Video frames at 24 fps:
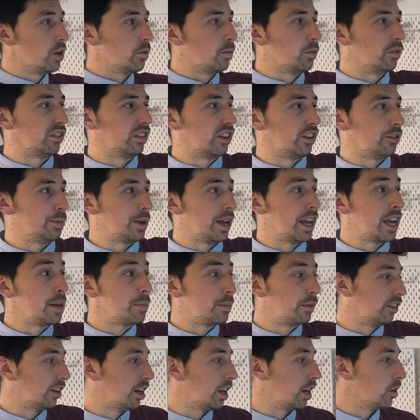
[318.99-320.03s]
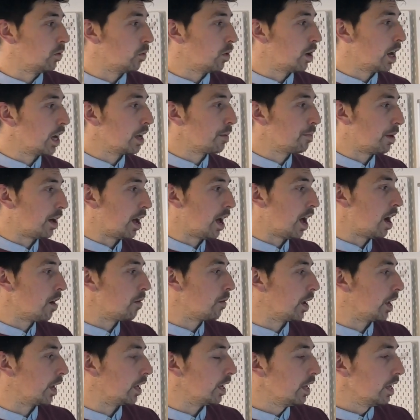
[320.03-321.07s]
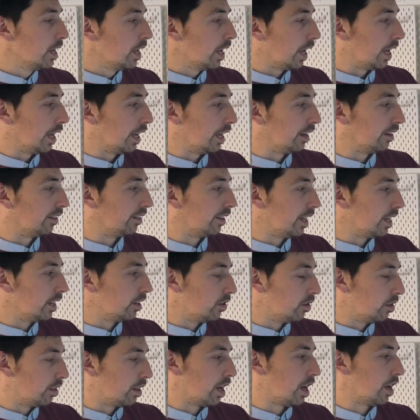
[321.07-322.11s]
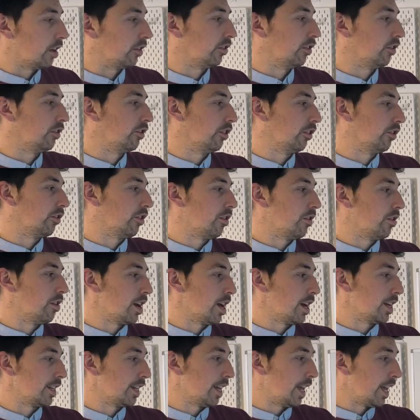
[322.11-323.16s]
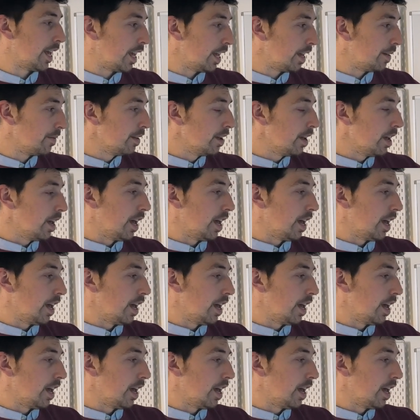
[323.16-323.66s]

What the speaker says: which gives me 8% ROI, but RA is 32,698